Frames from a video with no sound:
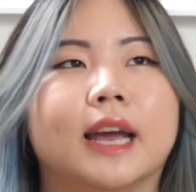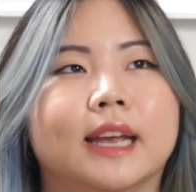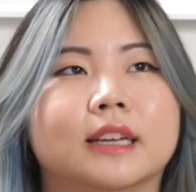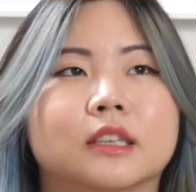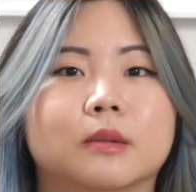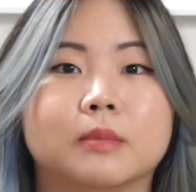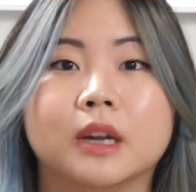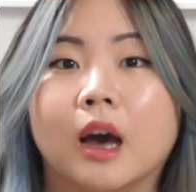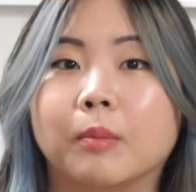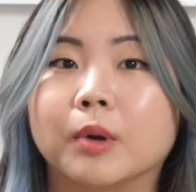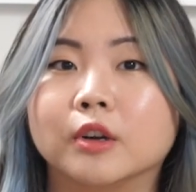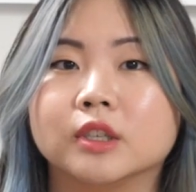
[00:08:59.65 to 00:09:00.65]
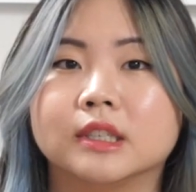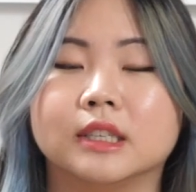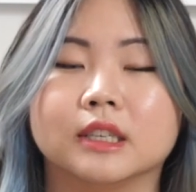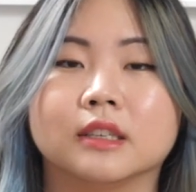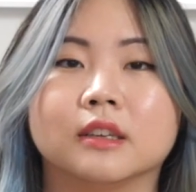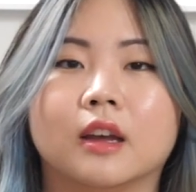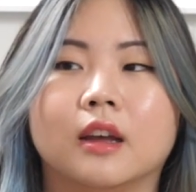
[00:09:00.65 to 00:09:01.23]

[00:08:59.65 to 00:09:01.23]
I ended up not purchasing